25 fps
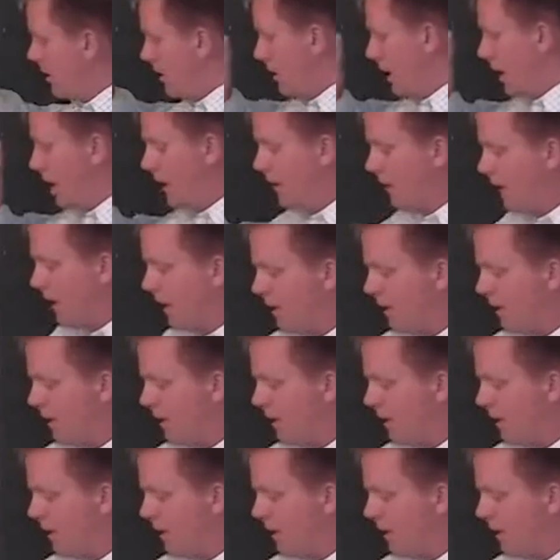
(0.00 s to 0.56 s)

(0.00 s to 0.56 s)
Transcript: And if that